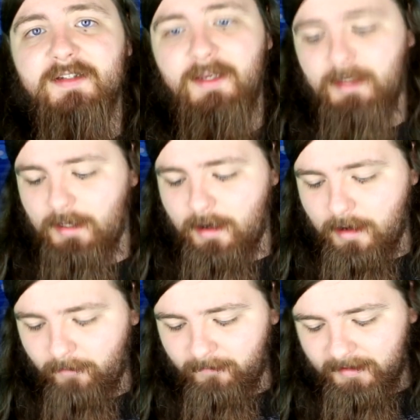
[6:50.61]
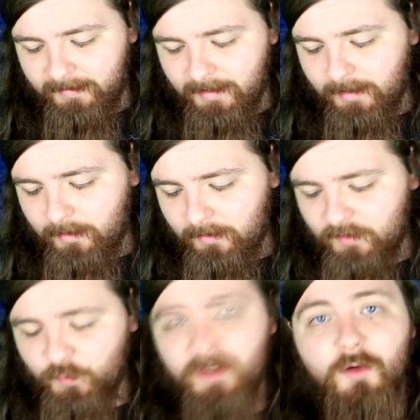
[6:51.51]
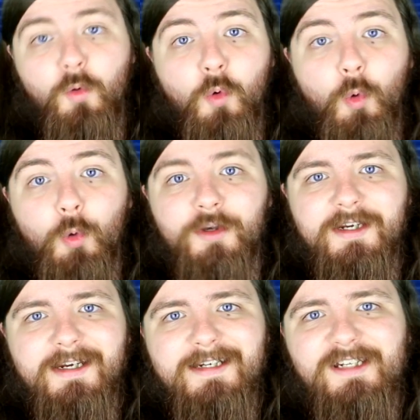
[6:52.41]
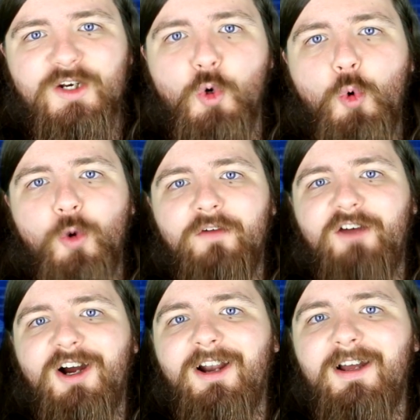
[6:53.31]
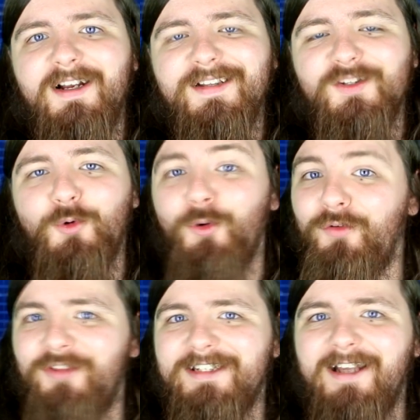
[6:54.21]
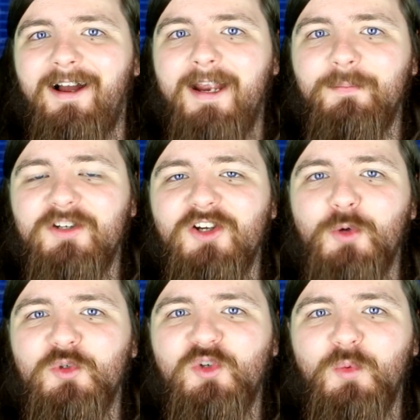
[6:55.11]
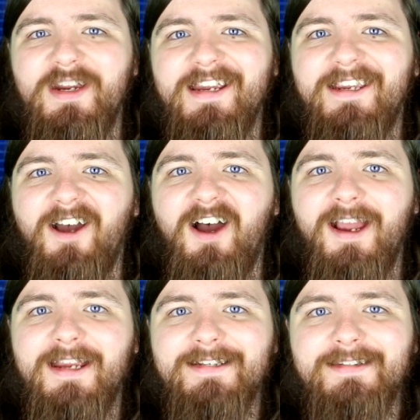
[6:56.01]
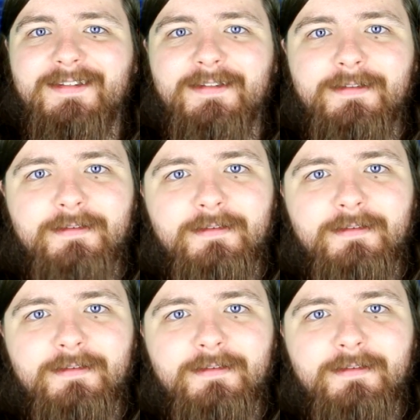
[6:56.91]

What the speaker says: is a lovely thing that we all need in all of our clients all of the time, don't we, guys?